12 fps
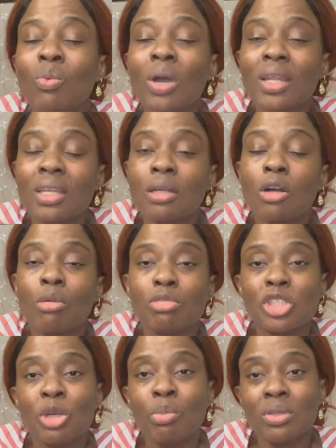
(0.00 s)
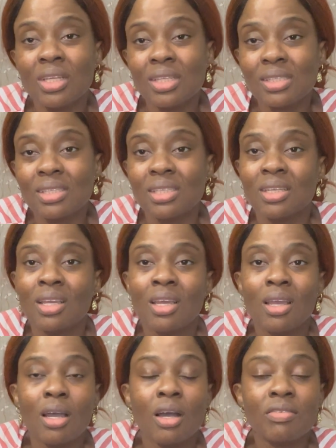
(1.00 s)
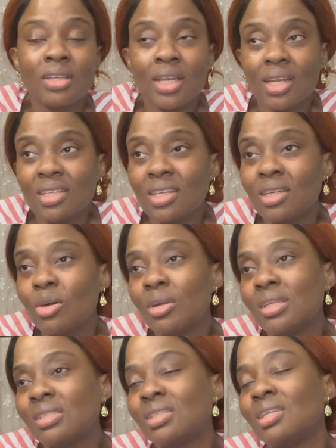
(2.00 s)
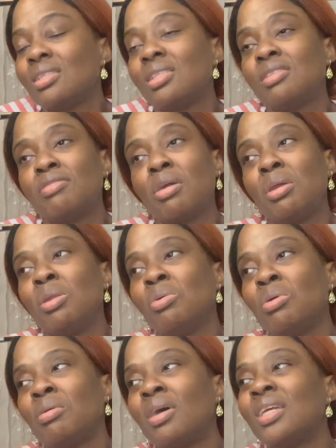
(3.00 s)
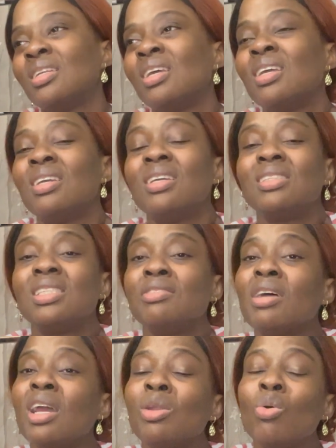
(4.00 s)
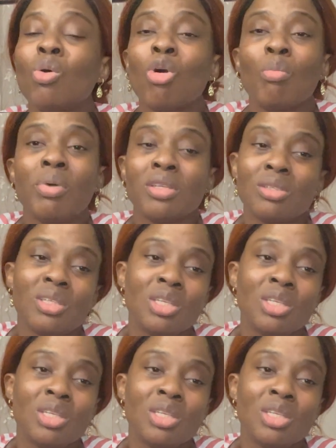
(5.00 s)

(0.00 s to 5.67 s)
when it comes to the potency of the Canadian currency, it is very low, right? It is very low compared to the